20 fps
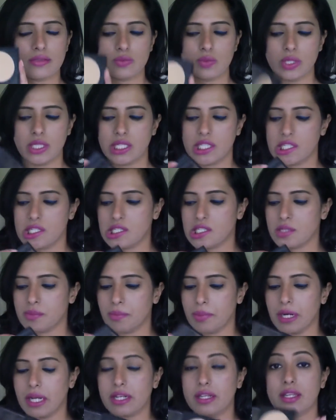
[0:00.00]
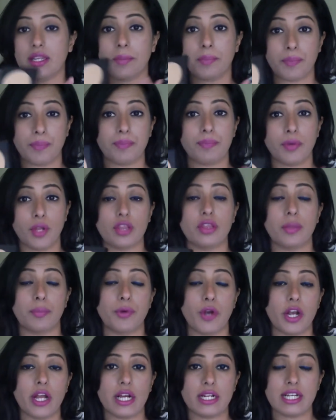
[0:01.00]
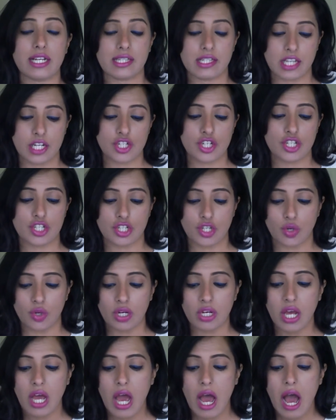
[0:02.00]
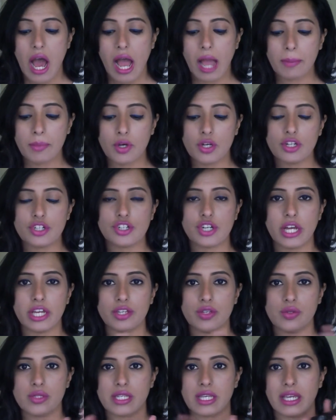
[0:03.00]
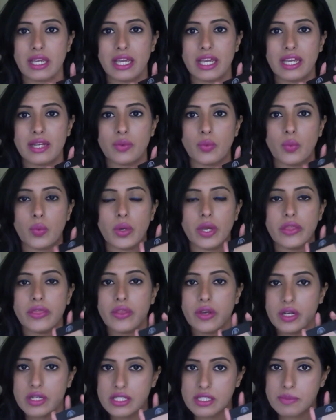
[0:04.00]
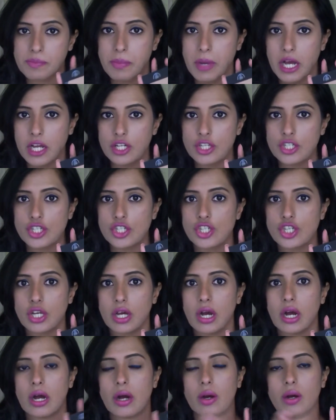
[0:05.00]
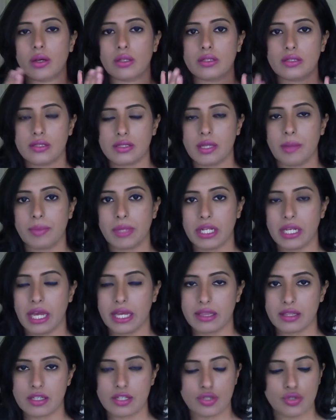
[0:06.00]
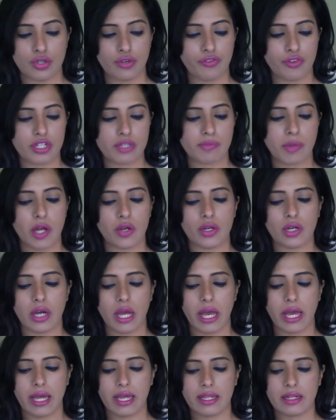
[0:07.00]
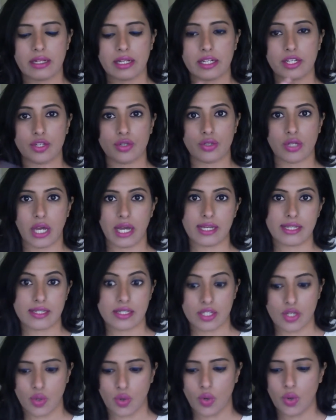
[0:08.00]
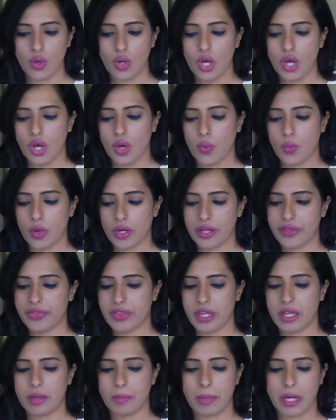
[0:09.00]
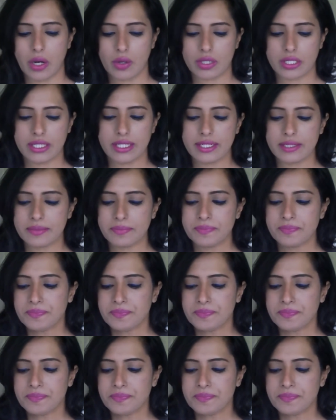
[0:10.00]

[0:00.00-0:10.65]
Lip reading: with this, but the product as such is good. I'm gonna try using it with a sponge, something like the Studio Fix powder, and let you guys know what I think about it.